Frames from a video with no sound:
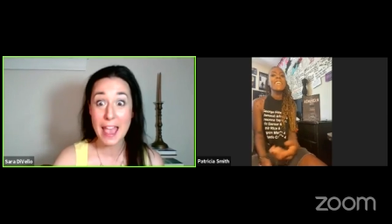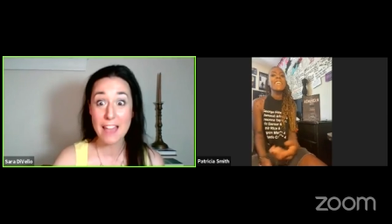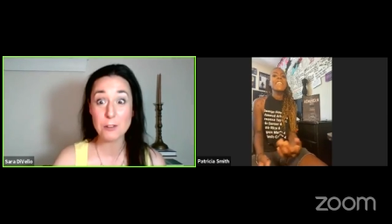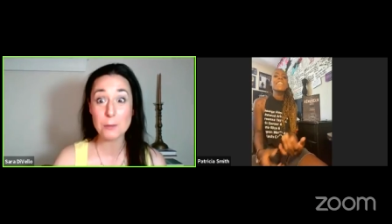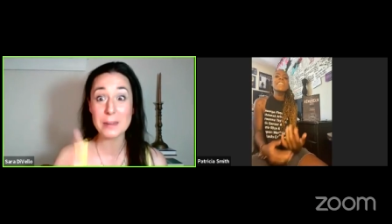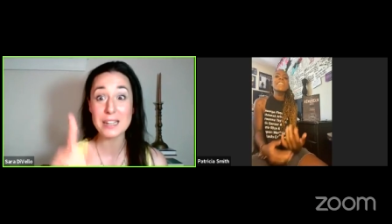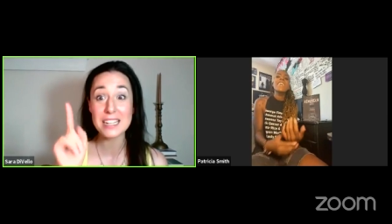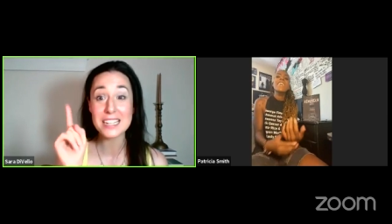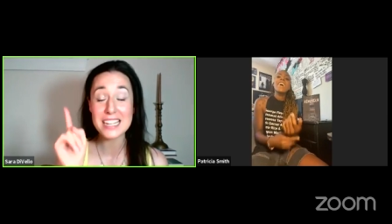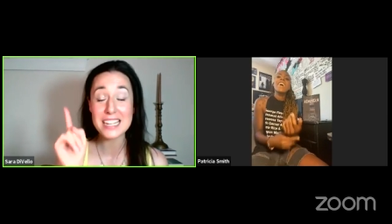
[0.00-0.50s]

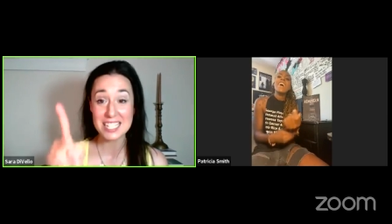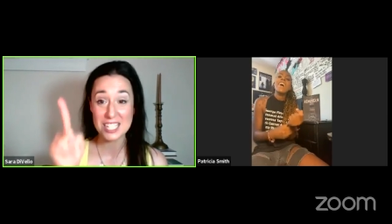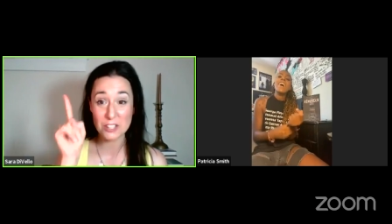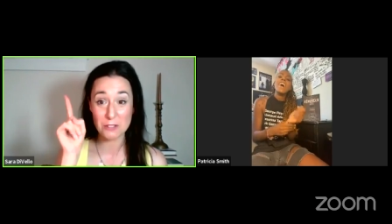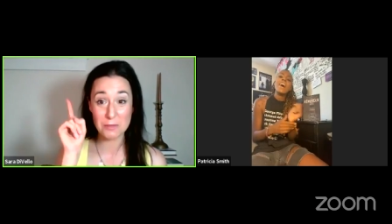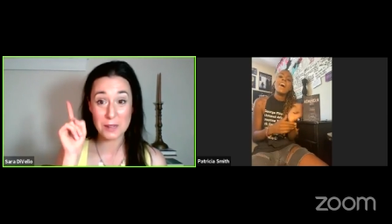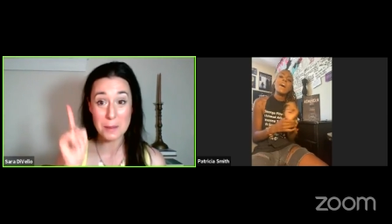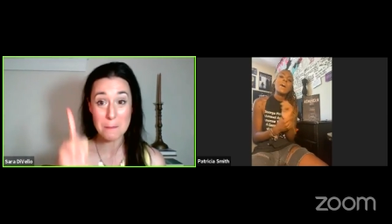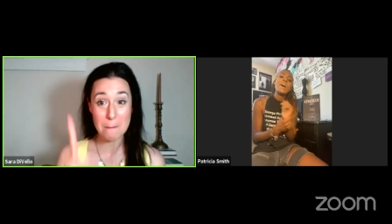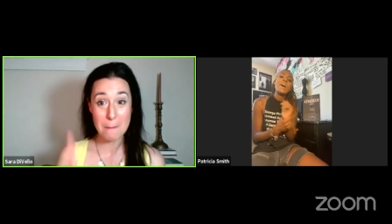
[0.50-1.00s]
everybody needs
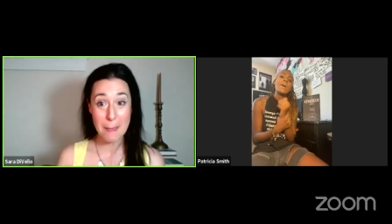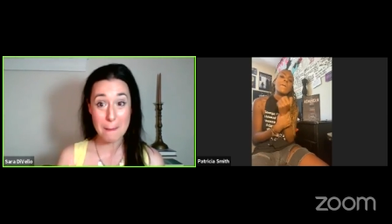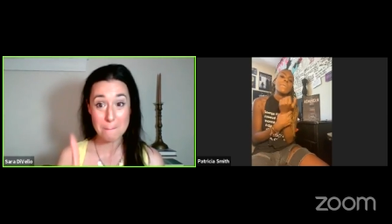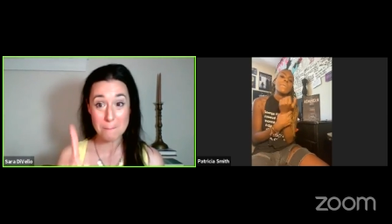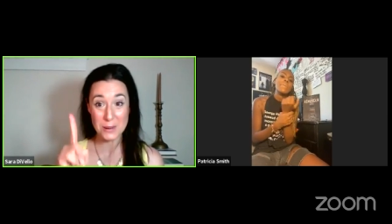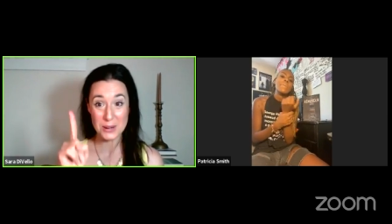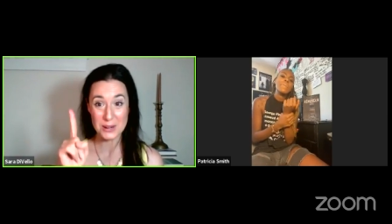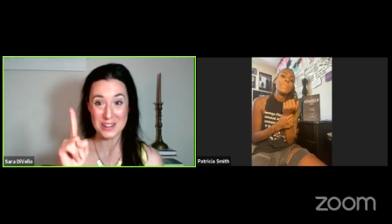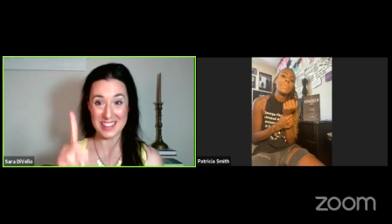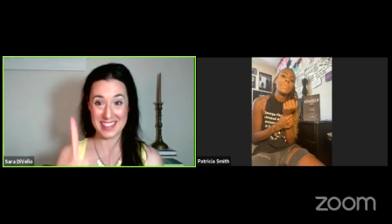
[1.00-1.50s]
to
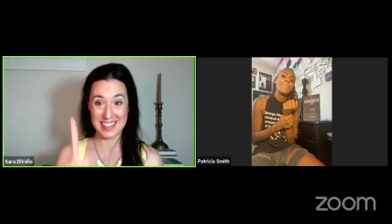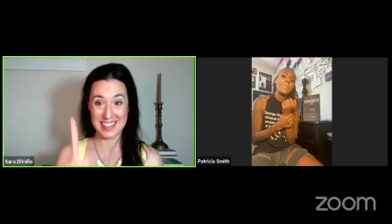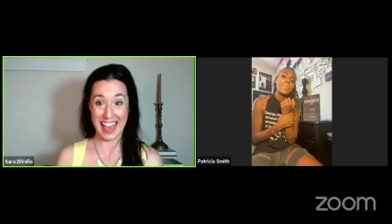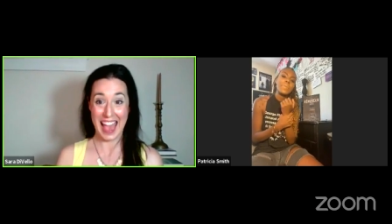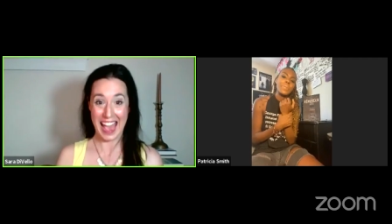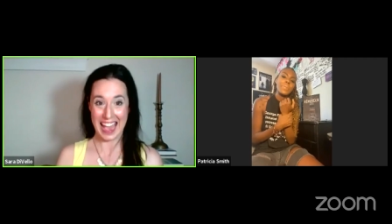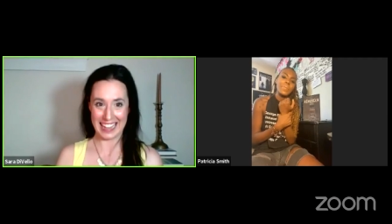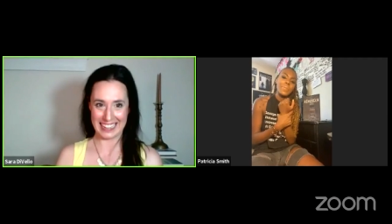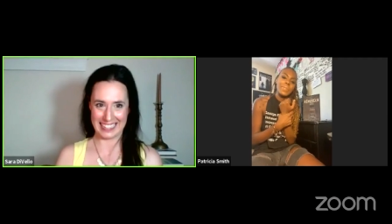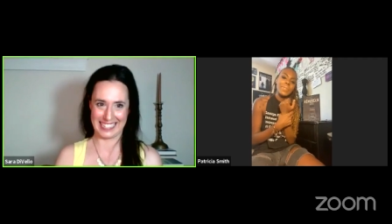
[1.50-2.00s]
remember
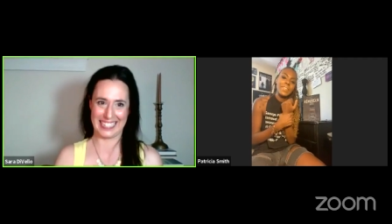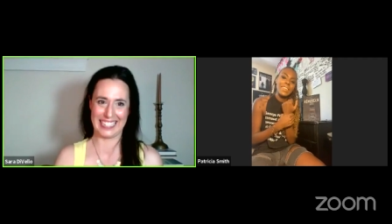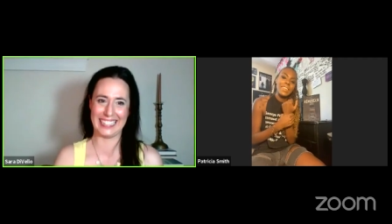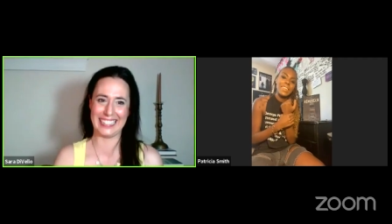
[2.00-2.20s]
that.